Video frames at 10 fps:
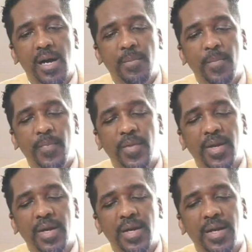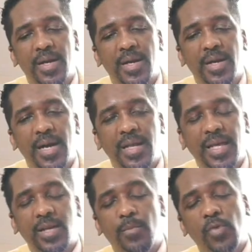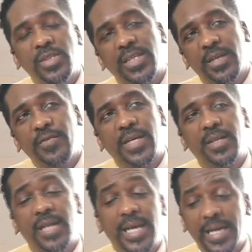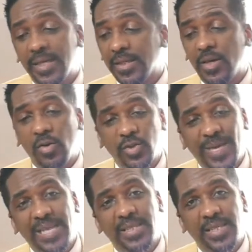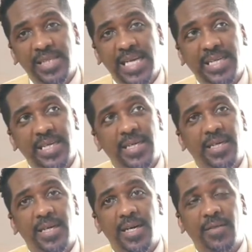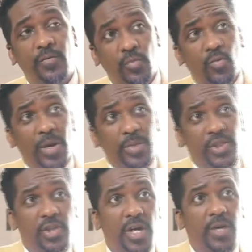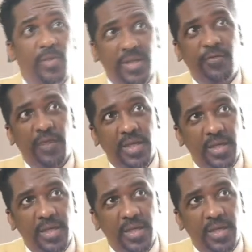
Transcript: I think the most significant thing, and it goes back to this idea of where we started with